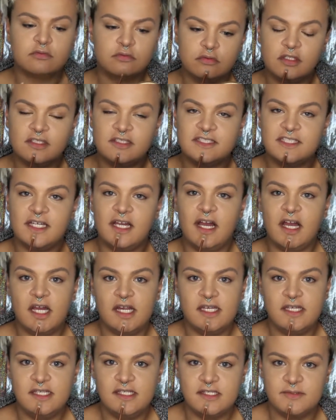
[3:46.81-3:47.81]
The
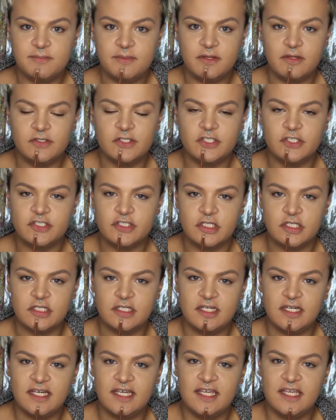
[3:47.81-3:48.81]
tiniest bit on the
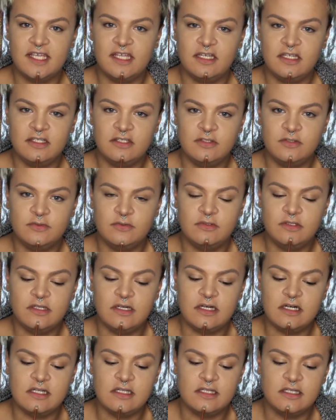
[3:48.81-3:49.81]
chin. I do
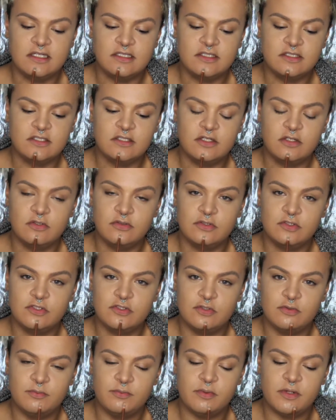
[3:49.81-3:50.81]
not like to go
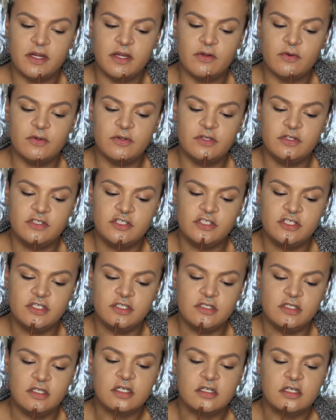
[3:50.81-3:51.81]
too bright on the
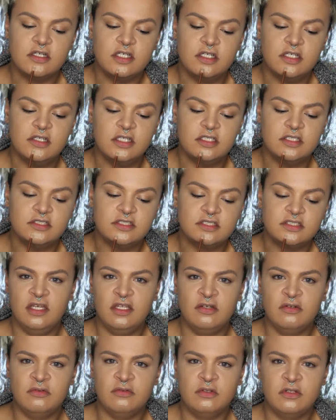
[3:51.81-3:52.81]
chin because
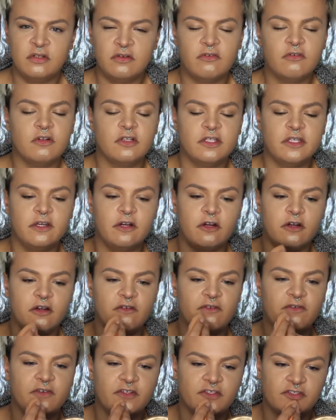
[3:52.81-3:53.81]
it'll look really
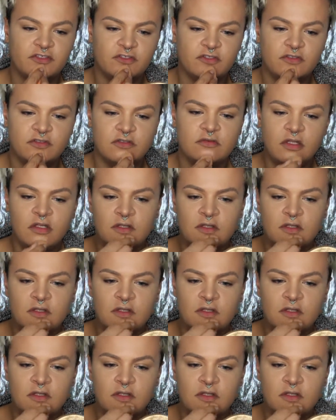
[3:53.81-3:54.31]
artificial.